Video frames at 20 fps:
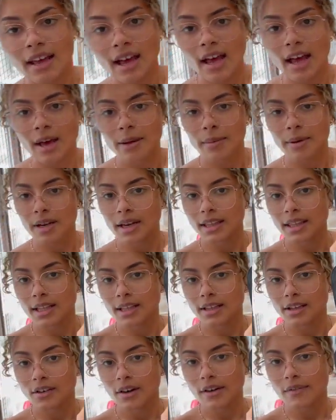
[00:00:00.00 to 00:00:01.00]
um, and I think the
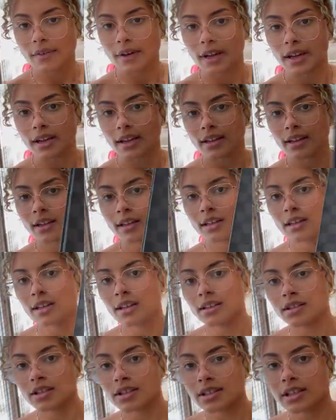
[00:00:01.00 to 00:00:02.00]
graphite
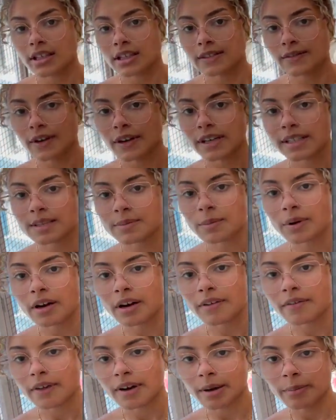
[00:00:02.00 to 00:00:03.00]
just looks very
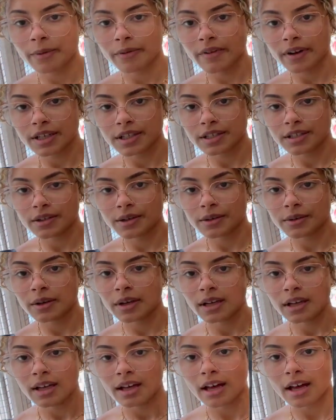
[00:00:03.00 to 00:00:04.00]
smart, very professional
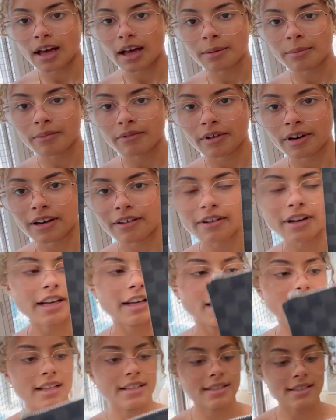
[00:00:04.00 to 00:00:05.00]
and um, really, really
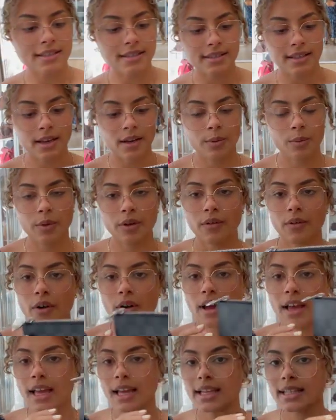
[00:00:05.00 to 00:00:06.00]
nice. So we've
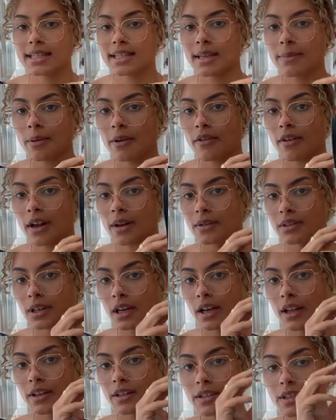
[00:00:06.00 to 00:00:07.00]
got a zip around
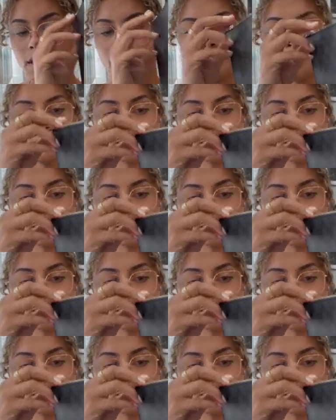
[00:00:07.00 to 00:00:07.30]
closure